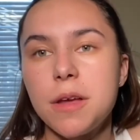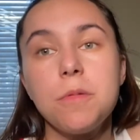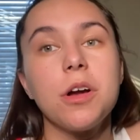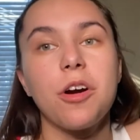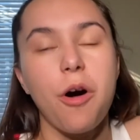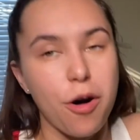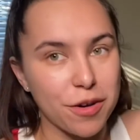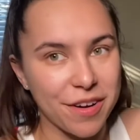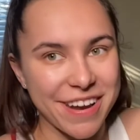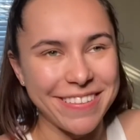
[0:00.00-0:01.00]
We are all
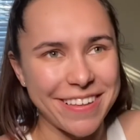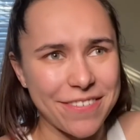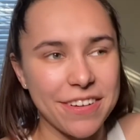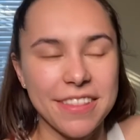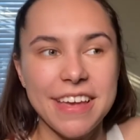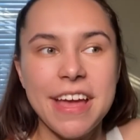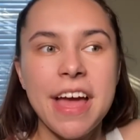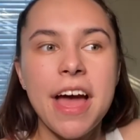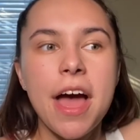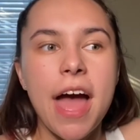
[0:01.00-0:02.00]
created differently,
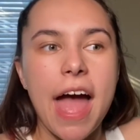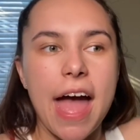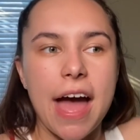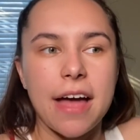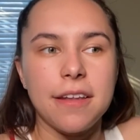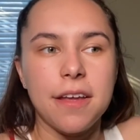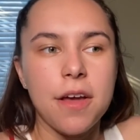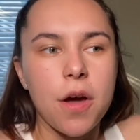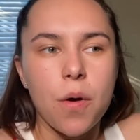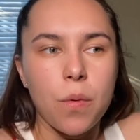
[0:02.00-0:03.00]
and
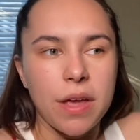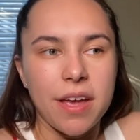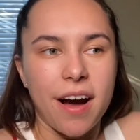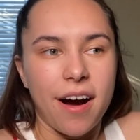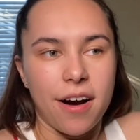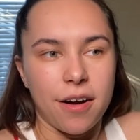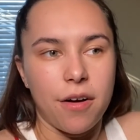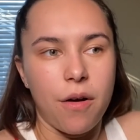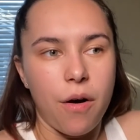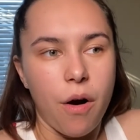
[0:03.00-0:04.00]
we are
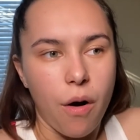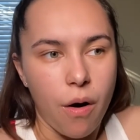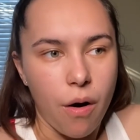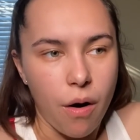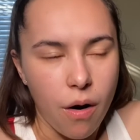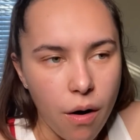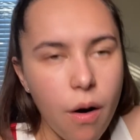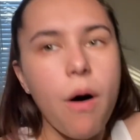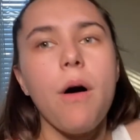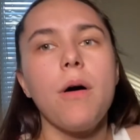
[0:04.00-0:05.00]

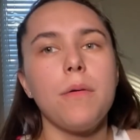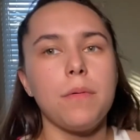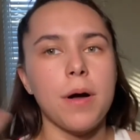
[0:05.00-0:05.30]
all